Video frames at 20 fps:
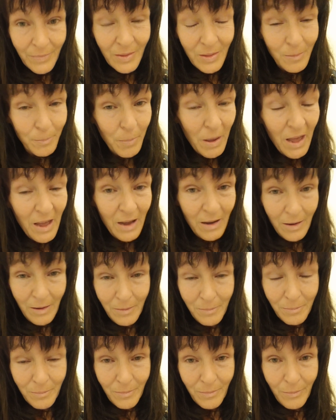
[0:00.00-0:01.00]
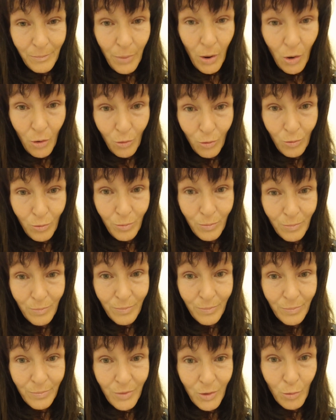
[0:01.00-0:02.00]
The power pole,
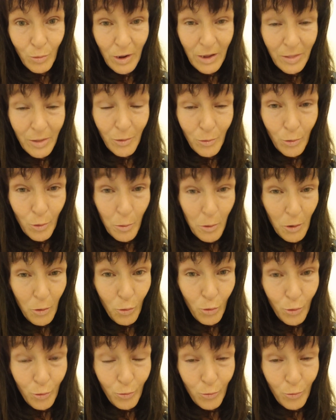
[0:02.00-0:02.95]
the one that the Lord